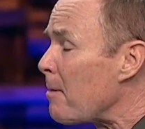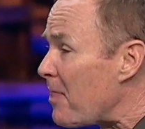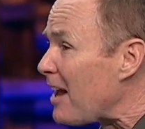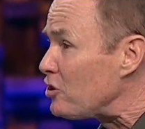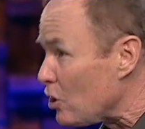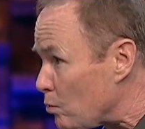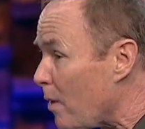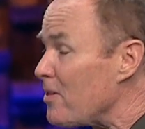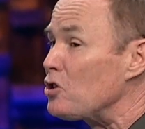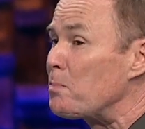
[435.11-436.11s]
but that's just
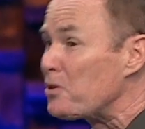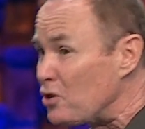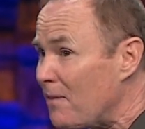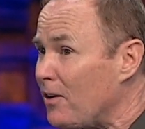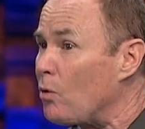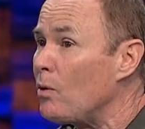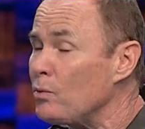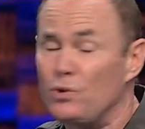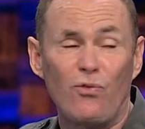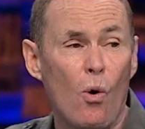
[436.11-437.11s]
what this specific one was